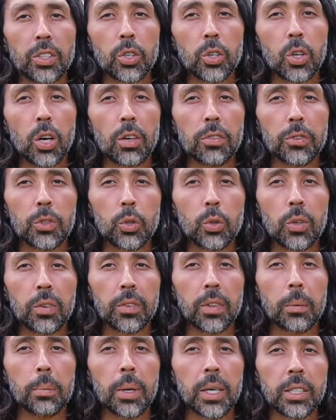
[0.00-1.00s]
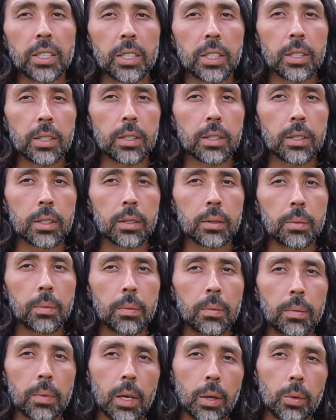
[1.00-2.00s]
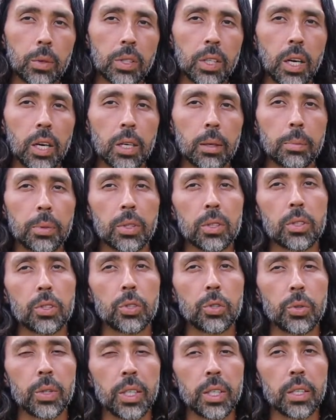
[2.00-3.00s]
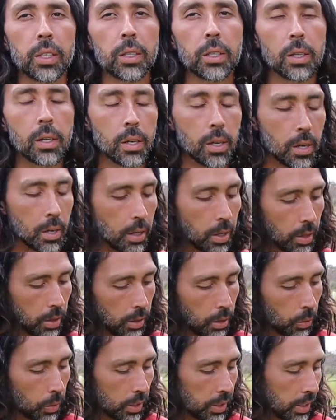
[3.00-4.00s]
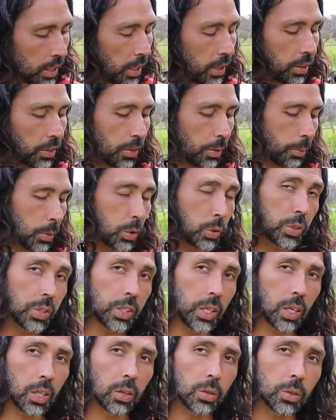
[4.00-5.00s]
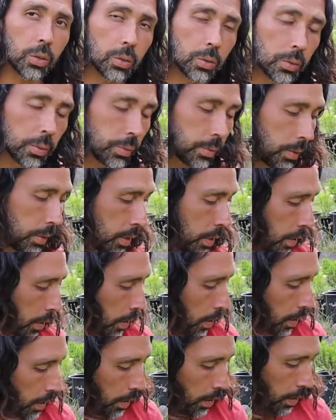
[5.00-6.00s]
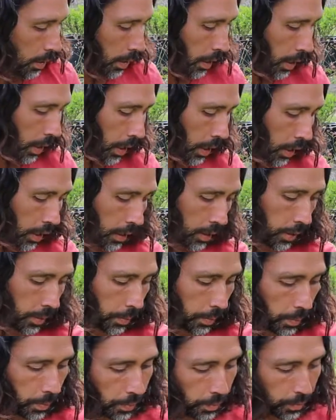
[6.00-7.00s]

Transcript: I took off two of the bunches that were tied up on the tree, the ones that are the most yellow. And